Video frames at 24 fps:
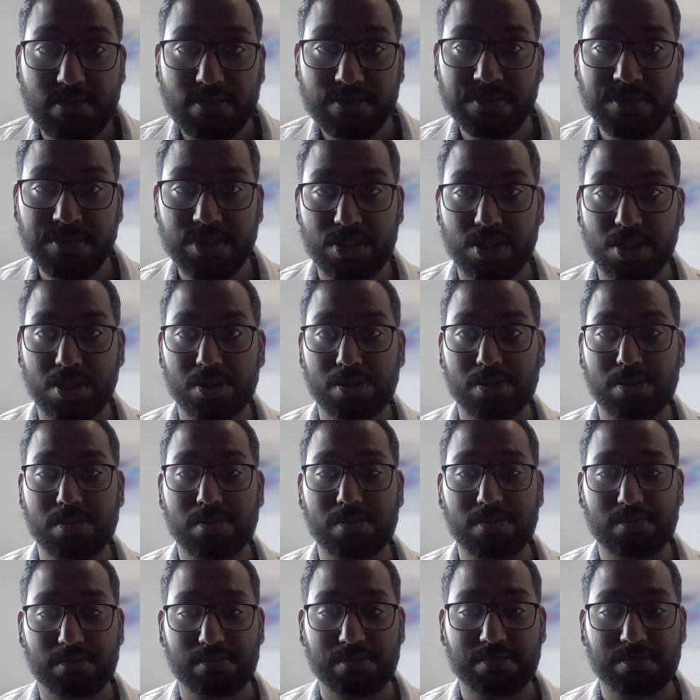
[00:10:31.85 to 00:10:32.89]
So
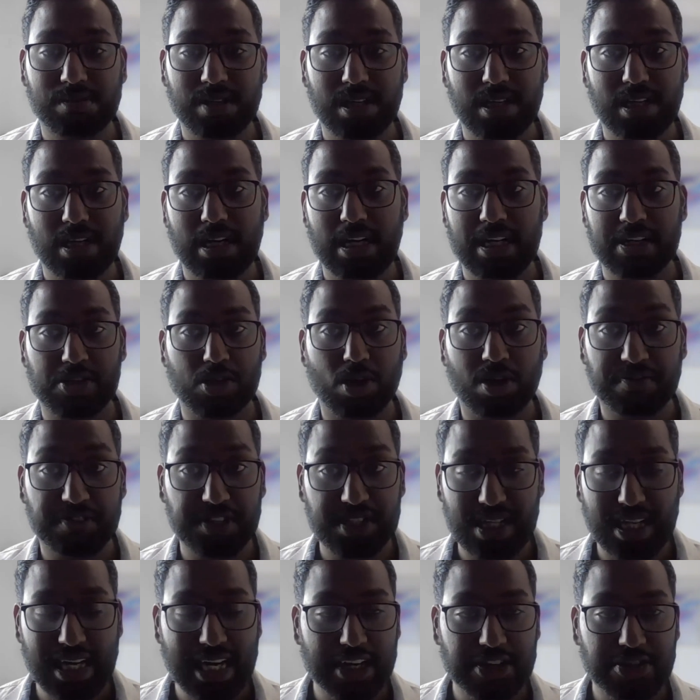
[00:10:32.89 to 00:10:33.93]
it's
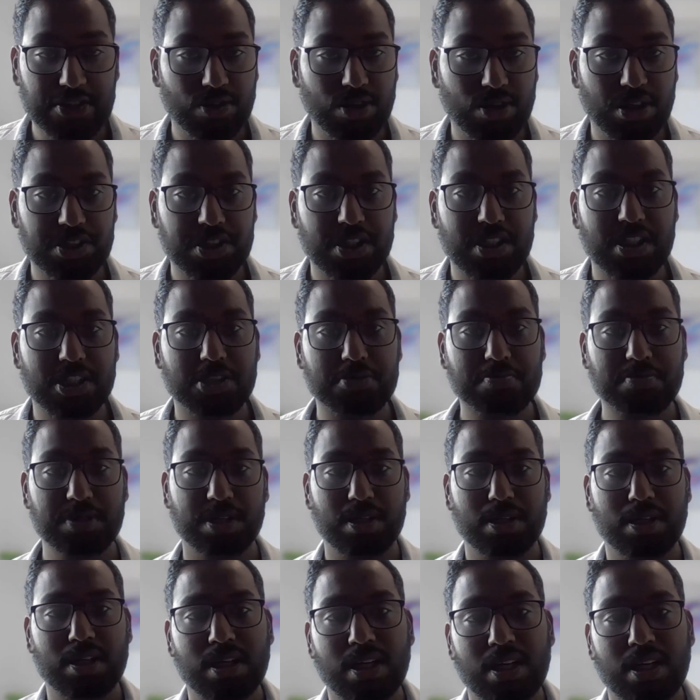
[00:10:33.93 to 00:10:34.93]
obviously heterogeneous, but